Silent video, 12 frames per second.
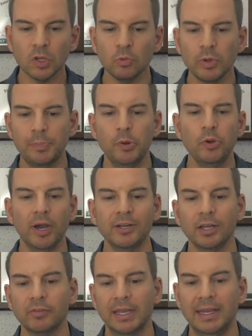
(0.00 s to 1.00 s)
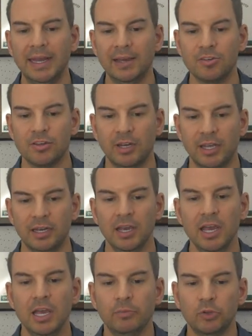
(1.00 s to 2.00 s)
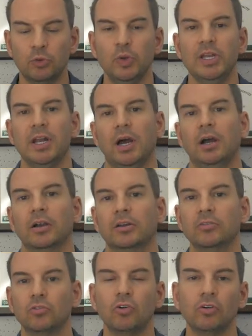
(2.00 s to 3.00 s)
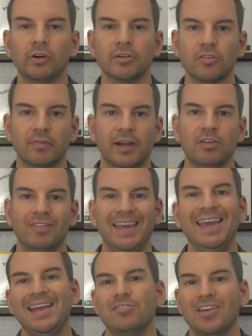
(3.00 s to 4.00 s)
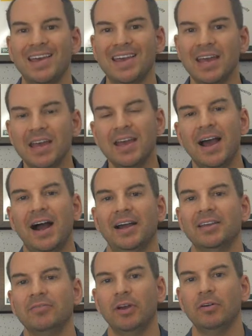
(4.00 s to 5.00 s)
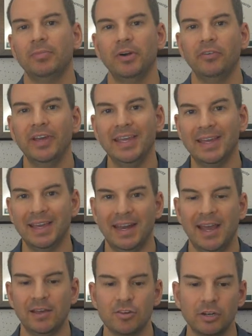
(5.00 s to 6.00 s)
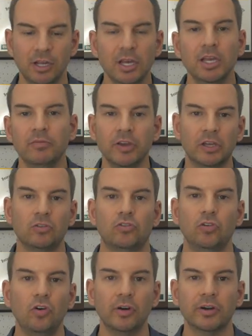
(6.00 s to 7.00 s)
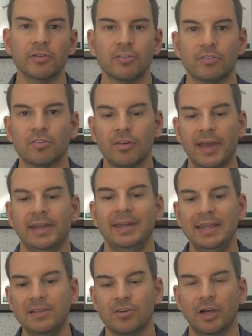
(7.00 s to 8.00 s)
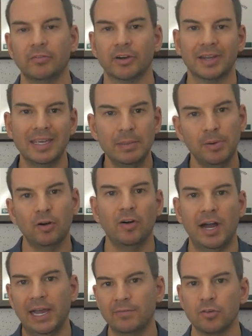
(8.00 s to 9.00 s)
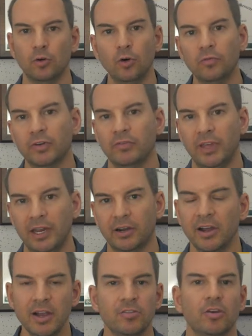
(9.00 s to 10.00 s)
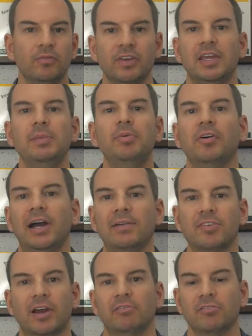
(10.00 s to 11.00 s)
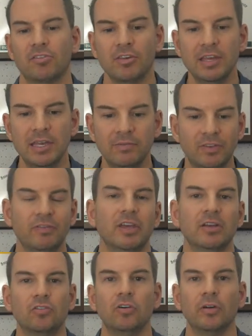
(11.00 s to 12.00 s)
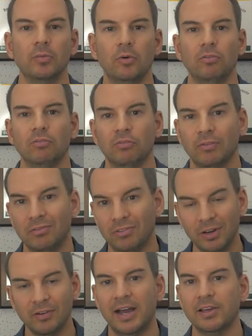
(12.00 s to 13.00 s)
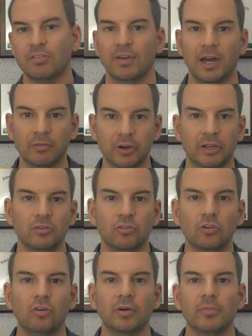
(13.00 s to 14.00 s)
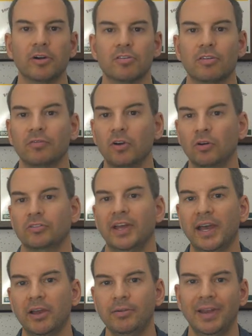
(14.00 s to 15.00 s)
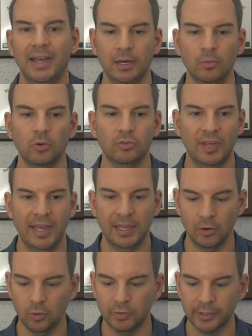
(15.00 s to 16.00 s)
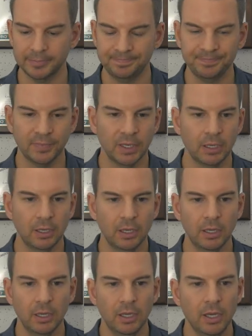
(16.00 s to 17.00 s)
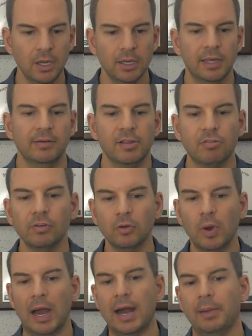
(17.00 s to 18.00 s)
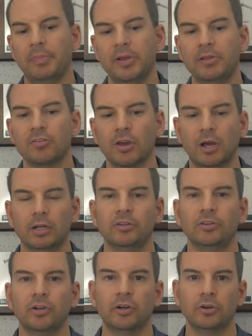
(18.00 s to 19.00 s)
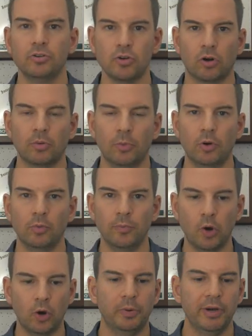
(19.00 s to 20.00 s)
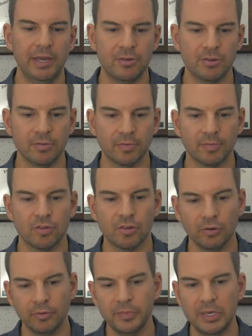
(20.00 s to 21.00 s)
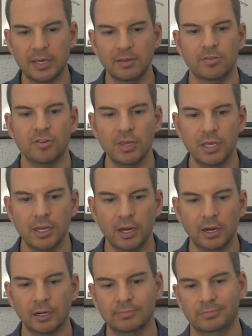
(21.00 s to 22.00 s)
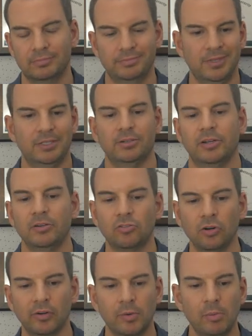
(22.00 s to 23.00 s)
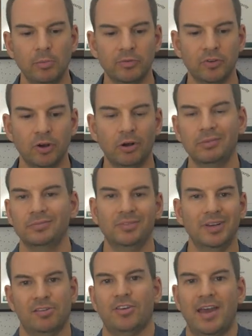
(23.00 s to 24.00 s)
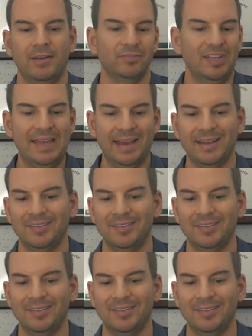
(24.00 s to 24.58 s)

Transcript: We put another connection in between our controllers, that's the HA, high availability connection. The controllers send each other keep alives over there. So if the keep alives aren't received, the controller will realize the other controller must have gone down and it will take over. Okay, let's look what happens under normal operations. So you can see here under controller one, we've got a set of data,